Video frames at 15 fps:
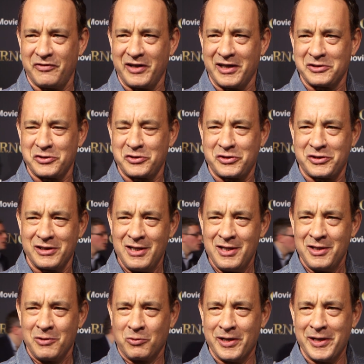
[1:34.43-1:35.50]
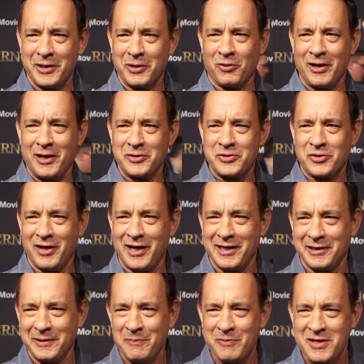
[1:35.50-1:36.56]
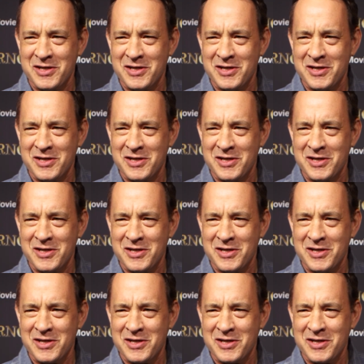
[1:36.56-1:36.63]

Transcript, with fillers: fests, running around trying to,